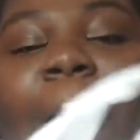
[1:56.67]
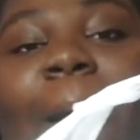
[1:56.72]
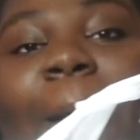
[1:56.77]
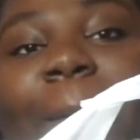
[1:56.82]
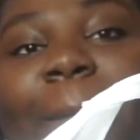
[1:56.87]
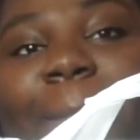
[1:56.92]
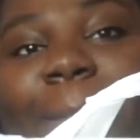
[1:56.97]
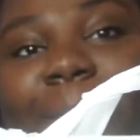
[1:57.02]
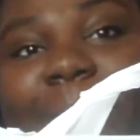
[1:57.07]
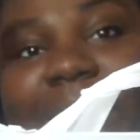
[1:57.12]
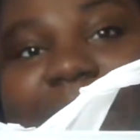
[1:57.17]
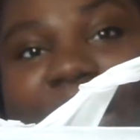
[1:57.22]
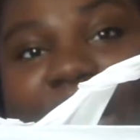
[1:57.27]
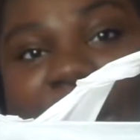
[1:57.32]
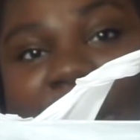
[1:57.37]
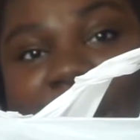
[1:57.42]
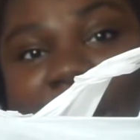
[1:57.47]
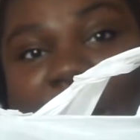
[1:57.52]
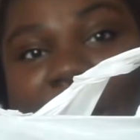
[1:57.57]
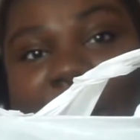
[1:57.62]
my
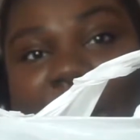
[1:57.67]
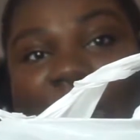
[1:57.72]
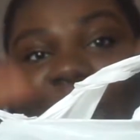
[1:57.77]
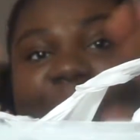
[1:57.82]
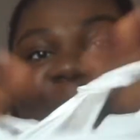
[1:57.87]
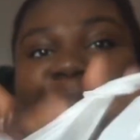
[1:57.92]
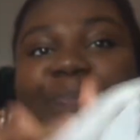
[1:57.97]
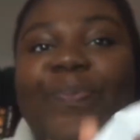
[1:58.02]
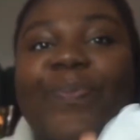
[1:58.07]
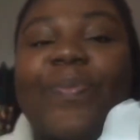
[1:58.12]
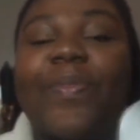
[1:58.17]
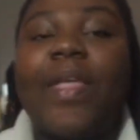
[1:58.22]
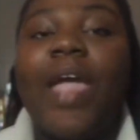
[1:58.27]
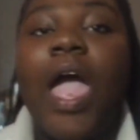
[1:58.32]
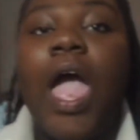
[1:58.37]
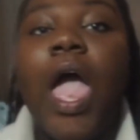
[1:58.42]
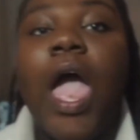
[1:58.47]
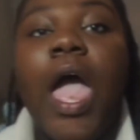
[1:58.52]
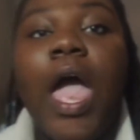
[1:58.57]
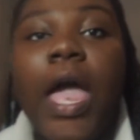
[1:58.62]
haul.
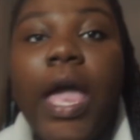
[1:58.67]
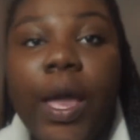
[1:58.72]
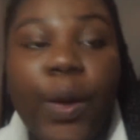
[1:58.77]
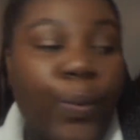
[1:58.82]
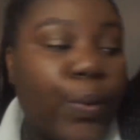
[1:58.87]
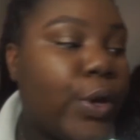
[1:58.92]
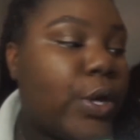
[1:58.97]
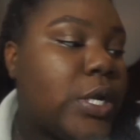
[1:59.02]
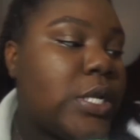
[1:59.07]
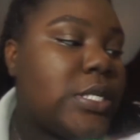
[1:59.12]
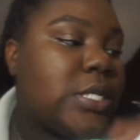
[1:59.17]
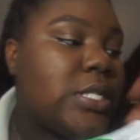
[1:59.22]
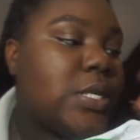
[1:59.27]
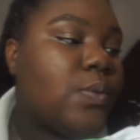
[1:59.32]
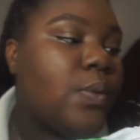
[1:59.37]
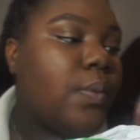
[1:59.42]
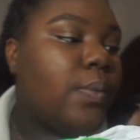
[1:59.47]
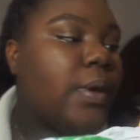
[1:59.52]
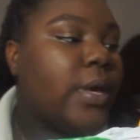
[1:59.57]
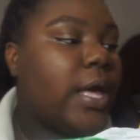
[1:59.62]
And we're gonna see
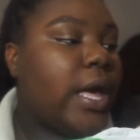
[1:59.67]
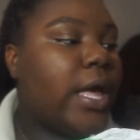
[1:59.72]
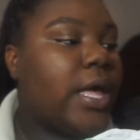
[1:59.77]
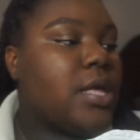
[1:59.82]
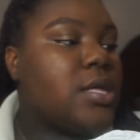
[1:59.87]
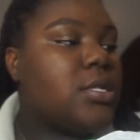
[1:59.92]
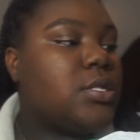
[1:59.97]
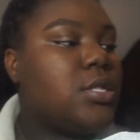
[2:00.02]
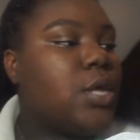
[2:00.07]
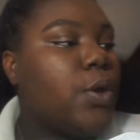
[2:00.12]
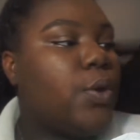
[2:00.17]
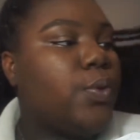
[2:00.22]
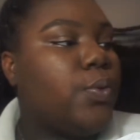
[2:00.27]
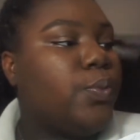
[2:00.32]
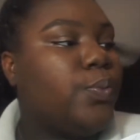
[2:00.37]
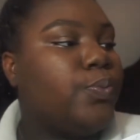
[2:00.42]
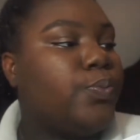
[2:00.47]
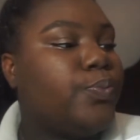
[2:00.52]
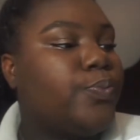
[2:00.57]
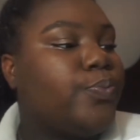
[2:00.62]
what we got. So
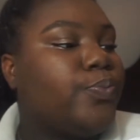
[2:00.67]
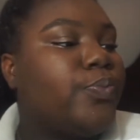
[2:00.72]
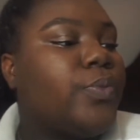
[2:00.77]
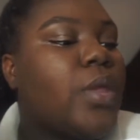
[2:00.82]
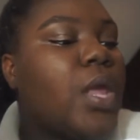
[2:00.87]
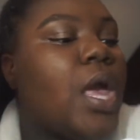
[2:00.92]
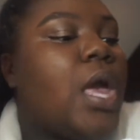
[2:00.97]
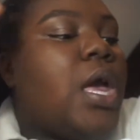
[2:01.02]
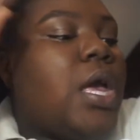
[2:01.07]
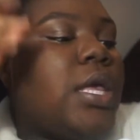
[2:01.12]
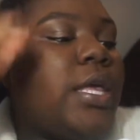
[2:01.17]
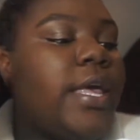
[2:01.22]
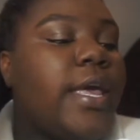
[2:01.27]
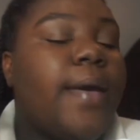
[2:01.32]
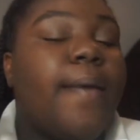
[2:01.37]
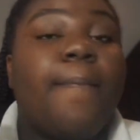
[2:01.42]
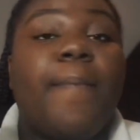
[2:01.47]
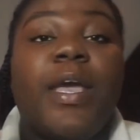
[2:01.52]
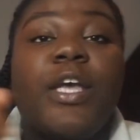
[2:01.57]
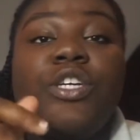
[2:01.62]
yeah,
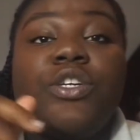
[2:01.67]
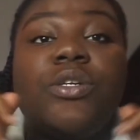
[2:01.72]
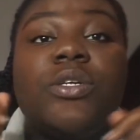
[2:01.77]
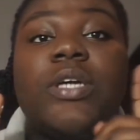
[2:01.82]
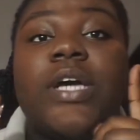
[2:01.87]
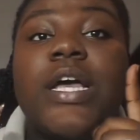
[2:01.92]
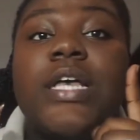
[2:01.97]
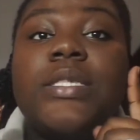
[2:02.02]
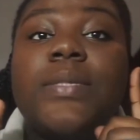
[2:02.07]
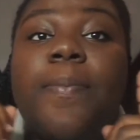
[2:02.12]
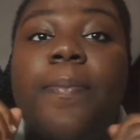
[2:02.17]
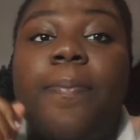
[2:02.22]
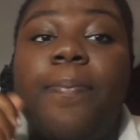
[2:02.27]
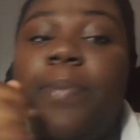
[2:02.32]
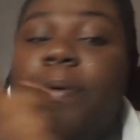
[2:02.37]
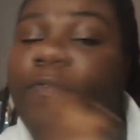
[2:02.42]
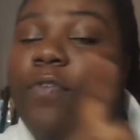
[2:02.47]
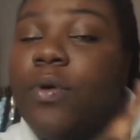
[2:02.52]
make sure you guys, before